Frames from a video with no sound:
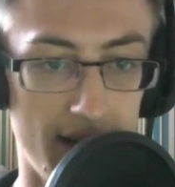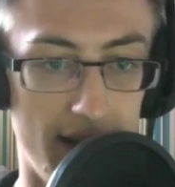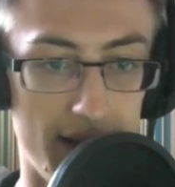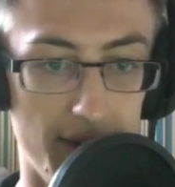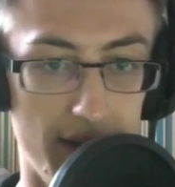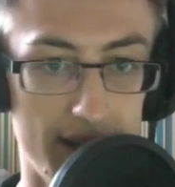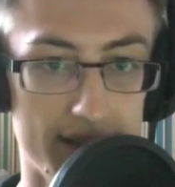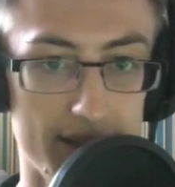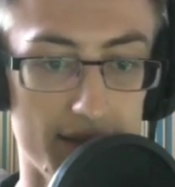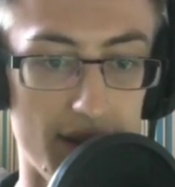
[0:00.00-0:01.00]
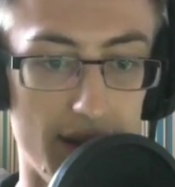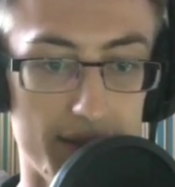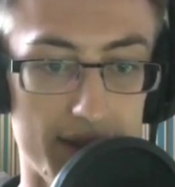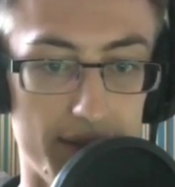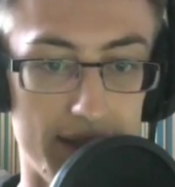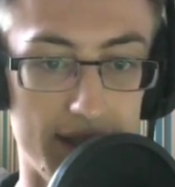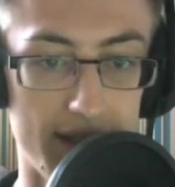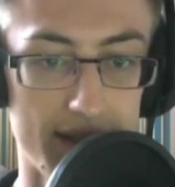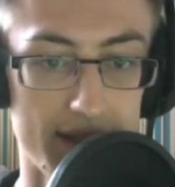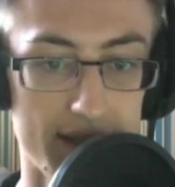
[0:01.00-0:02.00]
Anyway, let's grab some of
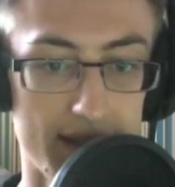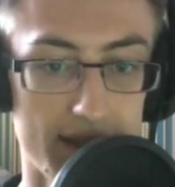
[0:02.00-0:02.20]
these.